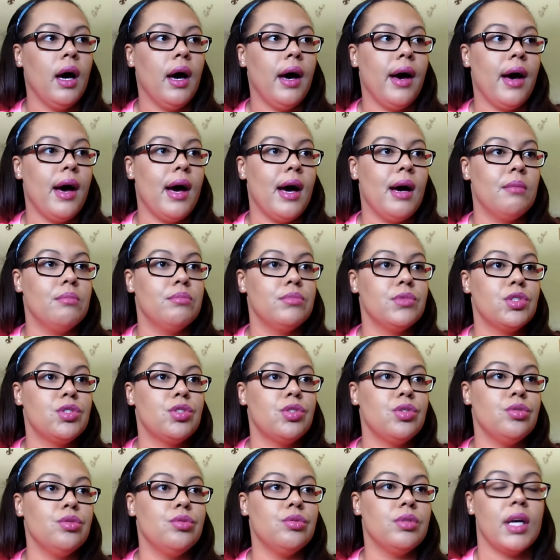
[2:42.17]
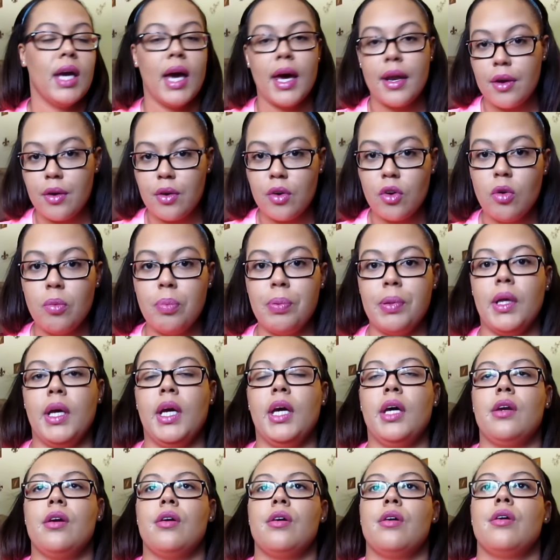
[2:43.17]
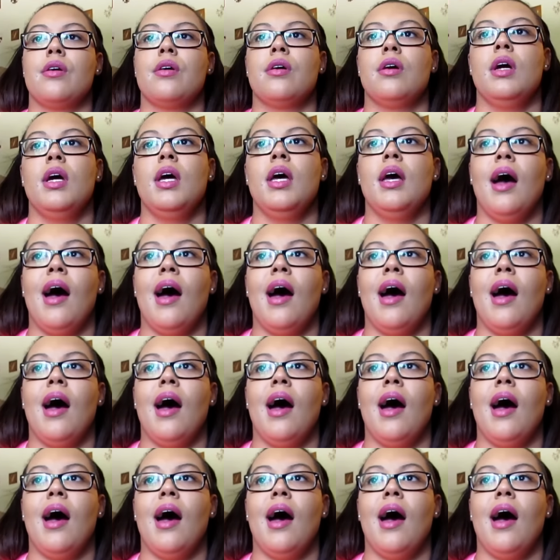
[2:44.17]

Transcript: um, to get a new planner,